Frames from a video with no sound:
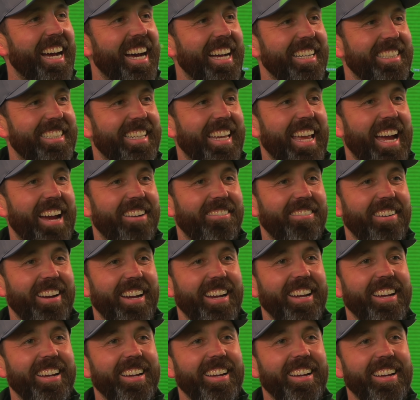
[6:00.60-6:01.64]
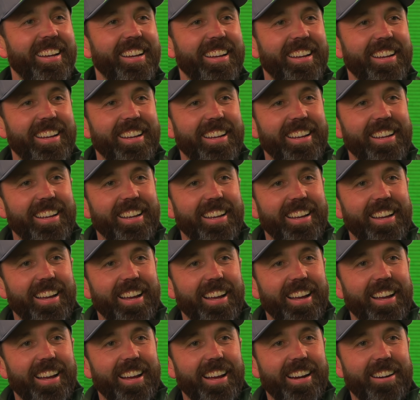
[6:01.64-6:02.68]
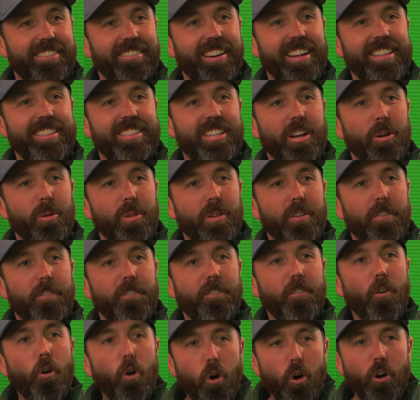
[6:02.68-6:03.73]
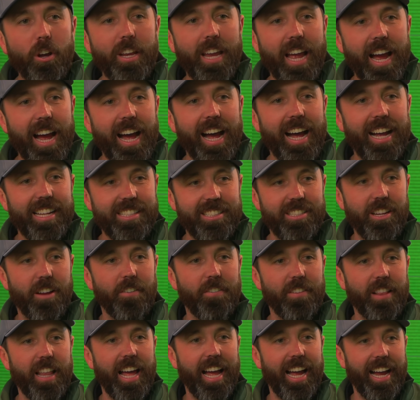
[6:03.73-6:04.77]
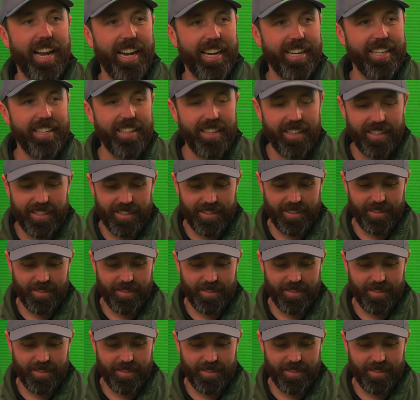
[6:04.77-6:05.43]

yards carry, a grand total of 4 yards offline.